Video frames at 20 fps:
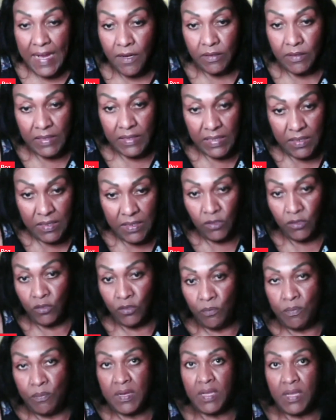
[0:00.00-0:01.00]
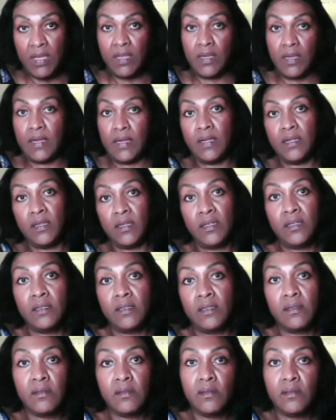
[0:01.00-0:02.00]
a little bit and
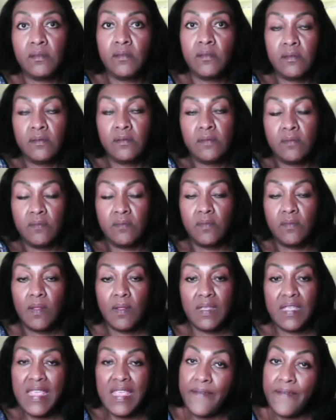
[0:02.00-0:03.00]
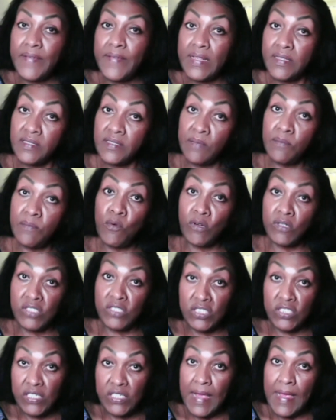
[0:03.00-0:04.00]
give it some more
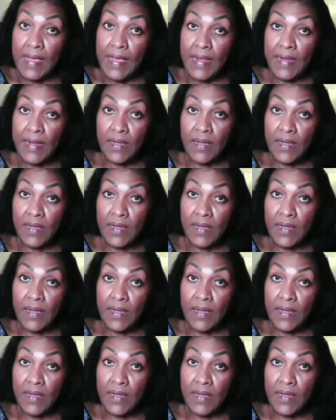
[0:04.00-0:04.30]
shine